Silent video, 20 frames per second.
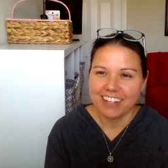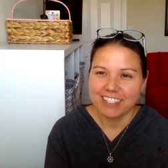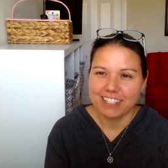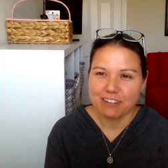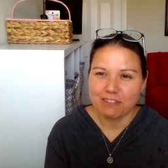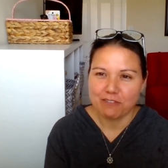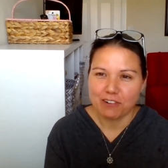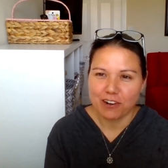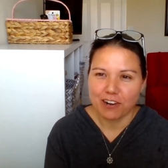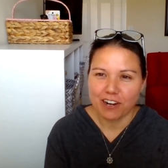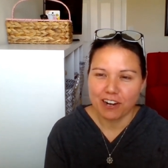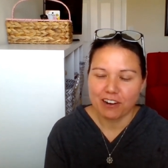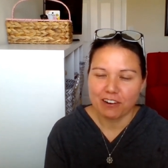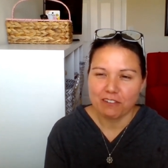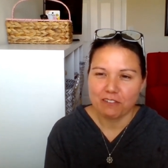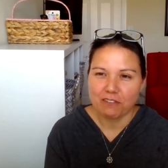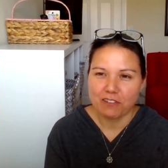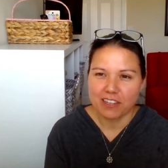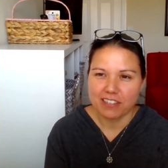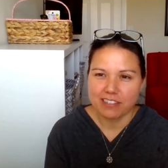to work
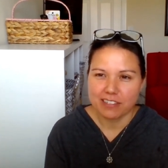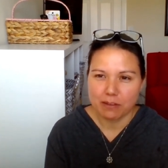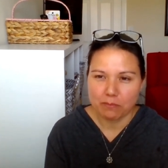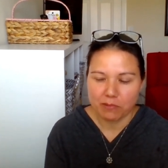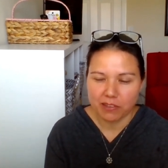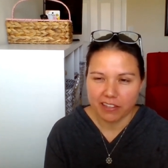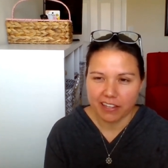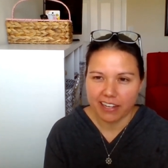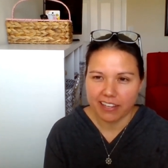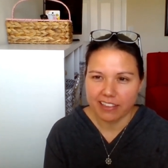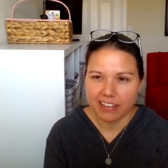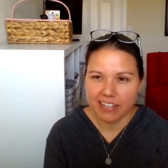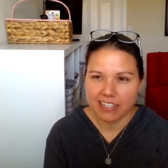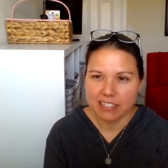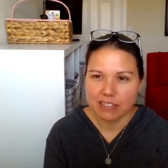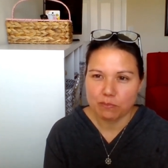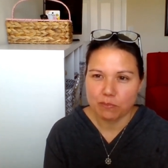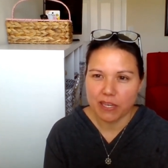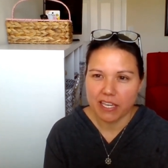with someone like this,